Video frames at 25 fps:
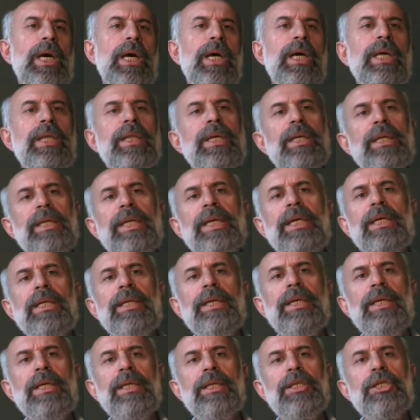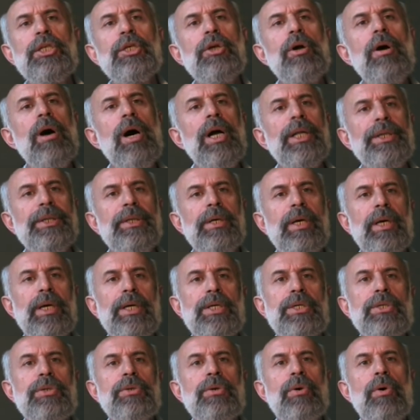In the legal English
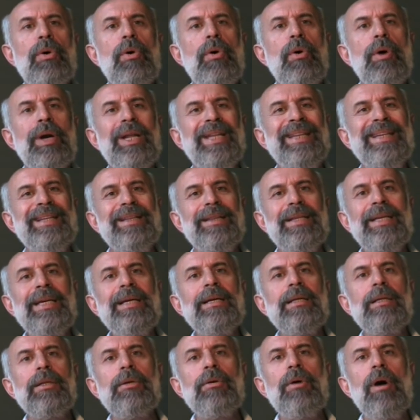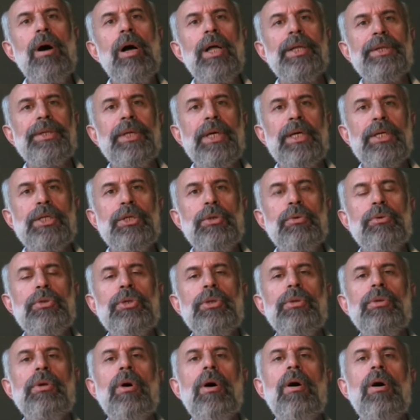context or in a legal context, you should